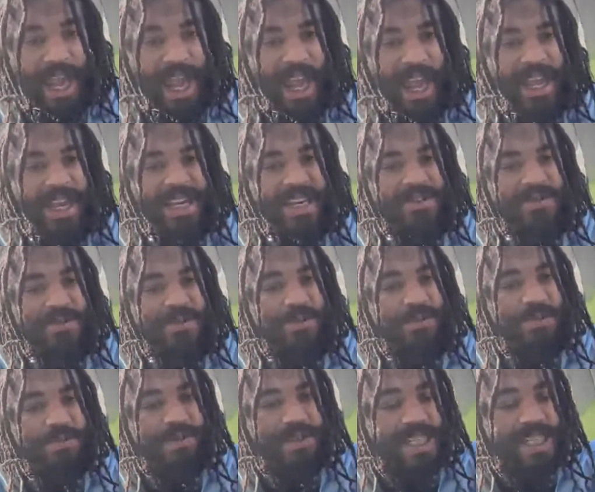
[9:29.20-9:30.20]
And
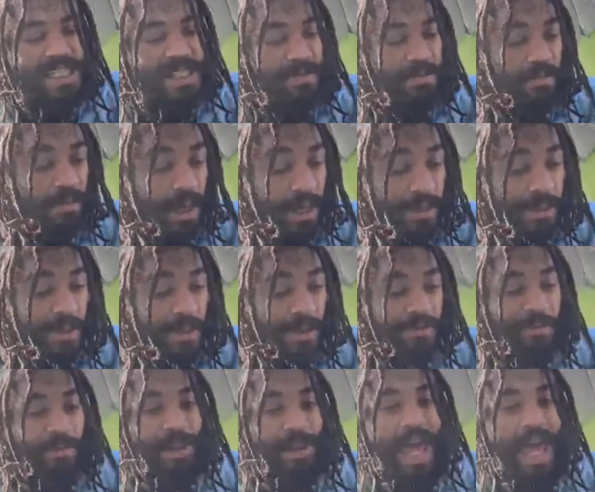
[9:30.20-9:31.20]
this month
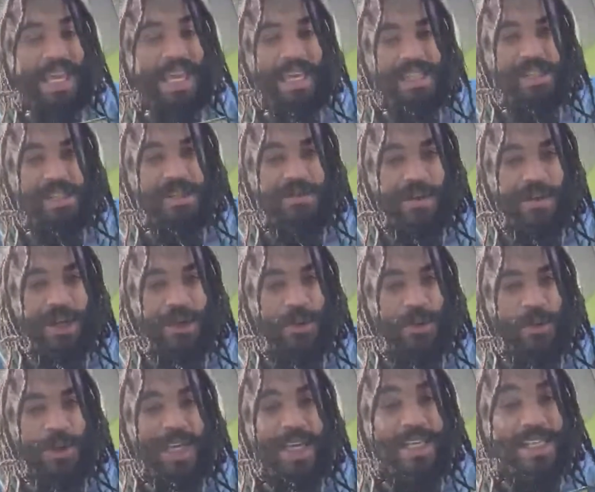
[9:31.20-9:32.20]
of Black history,
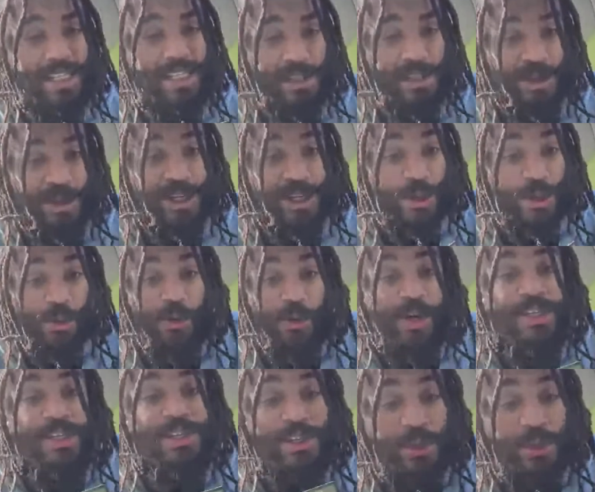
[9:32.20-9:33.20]
or history,
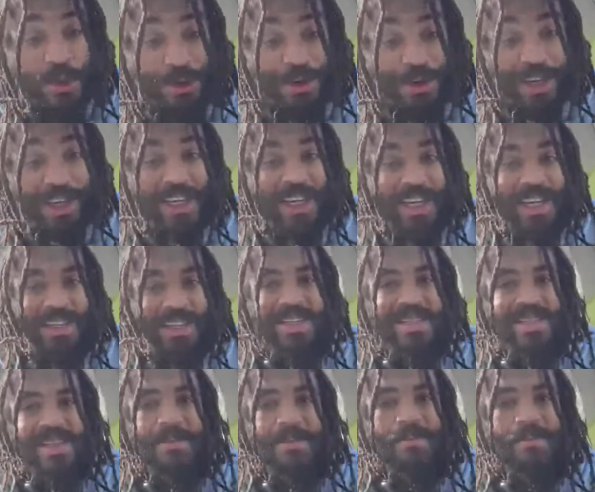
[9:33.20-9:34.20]
your story,
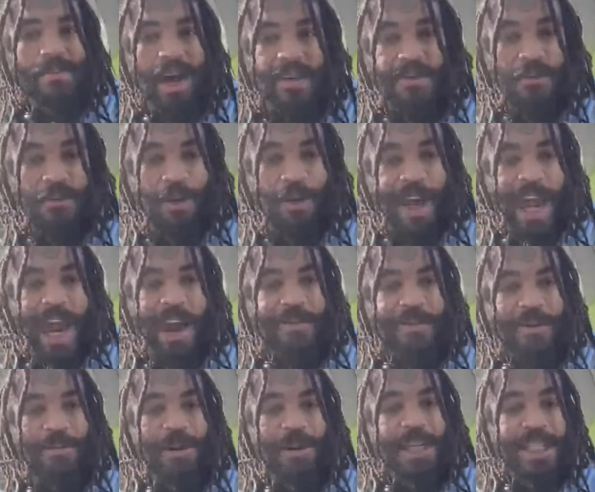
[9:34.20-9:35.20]
this is a month where
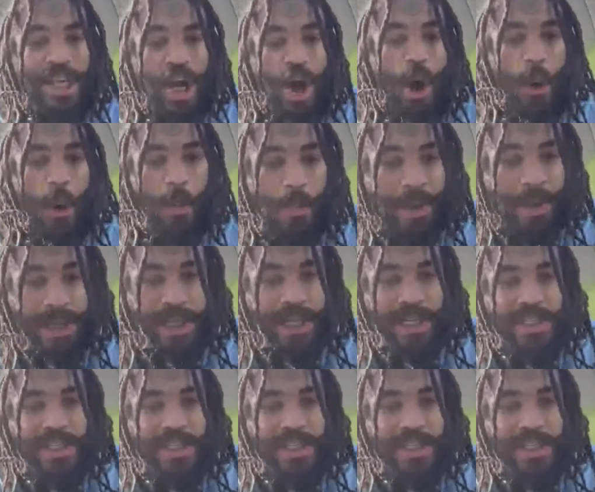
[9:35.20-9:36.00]
everyone's open